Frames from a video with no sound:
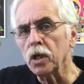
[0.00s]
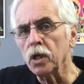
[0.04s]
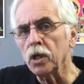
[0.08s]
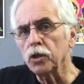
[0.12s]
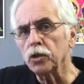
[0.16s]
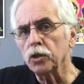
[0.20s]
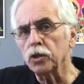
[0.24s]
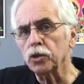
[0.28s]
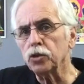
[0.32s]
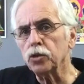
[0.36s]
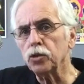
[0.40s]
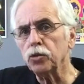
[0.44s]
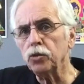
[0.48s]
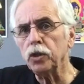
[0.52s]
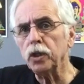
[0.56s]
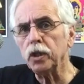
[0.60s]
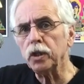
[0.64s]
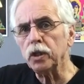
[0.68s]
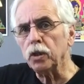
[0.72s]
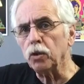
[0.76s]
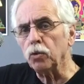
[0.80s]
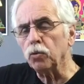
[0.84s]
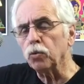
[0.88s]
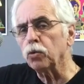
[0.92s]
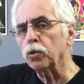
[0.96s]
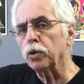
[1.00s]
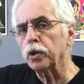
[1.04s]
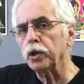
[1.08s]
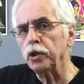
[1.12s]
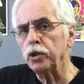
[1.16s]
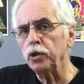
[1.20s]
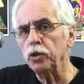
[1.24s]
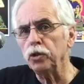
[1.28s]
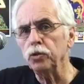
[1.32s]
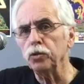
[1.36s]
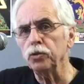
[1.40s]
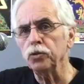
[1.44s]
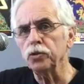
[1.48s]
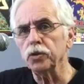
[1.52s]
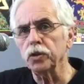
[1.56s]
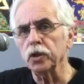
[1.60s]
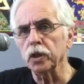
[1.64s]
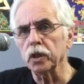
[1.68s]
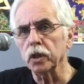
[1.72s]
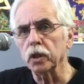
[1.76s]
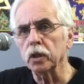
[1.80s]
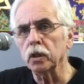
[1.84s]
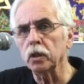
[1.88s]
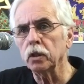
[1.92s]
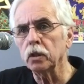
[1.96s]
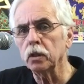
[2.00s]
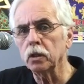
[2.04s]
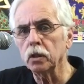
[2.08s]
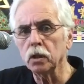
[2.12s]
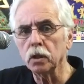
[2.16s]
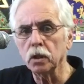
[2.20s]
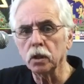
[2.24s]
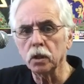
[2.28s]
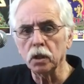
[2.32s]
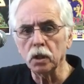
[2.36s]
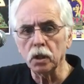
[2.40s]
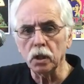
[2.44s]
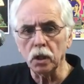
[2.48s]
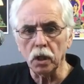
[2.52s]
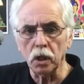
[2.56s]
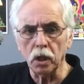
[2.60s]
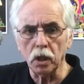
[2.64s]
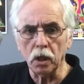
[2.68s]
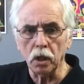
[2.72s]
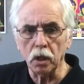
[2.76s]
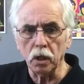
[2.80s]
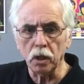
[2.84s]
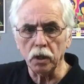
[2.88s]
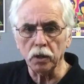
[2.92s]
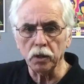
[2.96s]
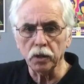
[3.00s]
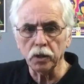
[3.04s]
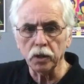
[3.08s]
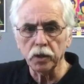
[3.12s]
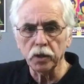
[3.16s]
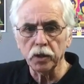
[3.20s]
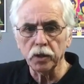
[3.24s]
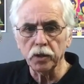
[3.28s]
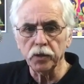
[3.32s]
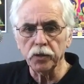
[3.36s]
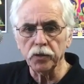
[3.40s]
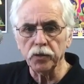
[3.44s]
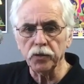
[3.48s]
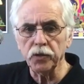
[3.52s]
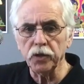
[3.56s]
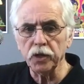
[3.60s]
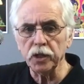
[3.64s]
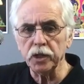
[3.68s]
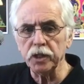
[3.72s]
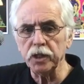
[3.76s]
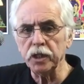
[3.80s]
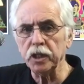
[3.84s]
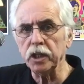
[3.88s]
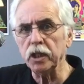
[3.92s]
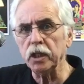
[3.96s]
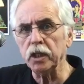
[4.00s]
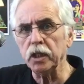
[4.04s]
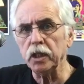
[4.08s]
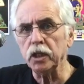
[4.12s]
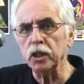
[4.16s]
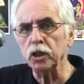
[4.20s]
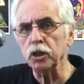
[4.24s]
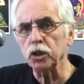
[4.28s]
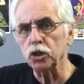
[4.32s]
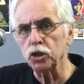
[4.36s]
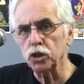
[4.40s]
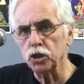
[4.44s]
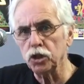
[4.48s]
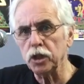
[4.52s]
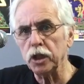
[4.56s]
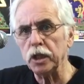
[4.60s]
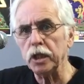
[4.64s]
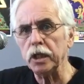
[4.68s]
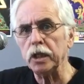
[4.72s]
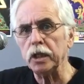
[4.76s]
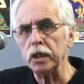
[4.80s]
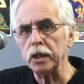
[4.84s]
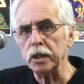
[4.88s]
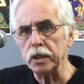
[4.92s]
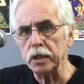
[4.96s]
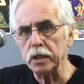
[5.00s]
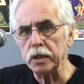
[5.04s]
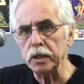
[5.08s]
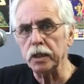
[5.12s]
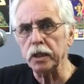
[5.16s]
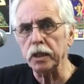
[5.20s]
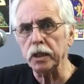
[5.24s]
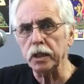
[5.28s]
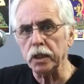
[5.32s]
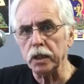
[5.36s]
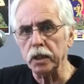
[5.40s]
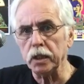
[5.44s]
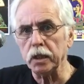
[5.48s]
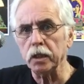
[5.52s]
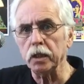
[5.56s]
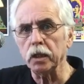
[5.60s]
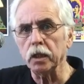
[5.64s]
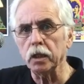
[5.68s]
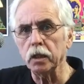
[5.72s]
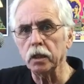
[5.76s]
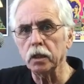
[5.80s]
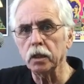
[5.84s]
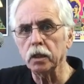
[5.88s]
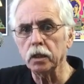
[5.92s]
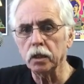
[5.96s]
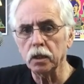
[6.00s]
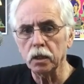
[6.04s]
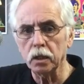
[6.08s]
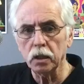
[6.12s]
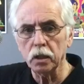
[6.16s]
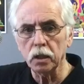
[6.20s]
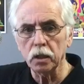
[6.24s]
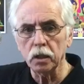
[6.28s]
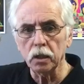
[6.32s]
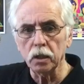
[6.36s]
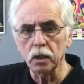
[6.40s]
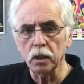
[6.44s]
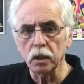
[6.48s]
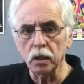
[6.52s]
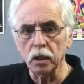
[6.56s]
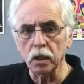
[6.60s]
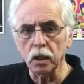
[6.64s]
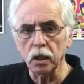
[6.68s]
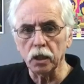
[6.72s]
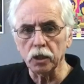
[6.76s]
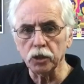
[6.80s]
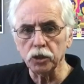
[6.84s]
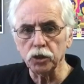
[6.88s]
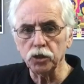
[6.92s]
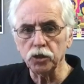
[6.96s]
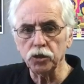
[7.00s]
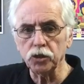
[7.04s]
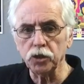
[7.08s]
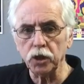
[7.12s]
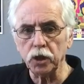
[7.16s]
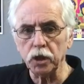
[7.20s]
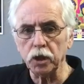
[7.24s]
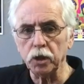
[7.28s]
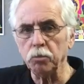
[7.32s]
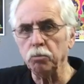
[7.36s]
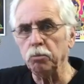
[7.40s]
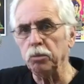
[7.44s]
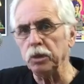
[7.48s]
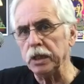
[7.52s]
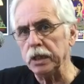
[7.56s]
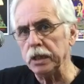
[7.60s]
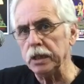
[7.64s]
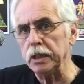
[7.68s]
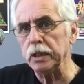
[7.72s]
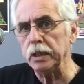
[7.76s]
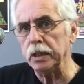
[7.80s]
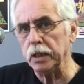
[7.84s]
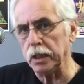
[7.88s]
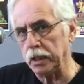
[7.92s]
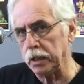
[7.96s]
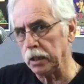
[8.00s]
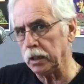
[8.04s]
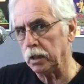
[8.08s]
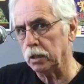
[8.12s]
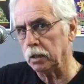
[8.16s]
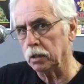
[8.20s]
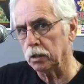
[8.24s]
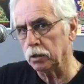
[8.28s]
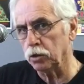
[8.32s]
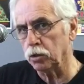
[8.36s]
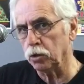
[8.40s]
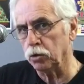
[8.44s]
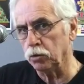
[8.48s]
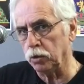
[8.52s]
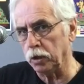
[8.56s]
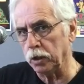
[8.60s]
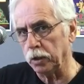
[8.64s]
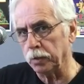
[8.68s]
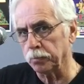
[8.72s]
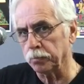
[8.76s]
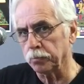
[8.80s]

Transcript: The tuning that we're using, the D, G, D, G, B, D tuning,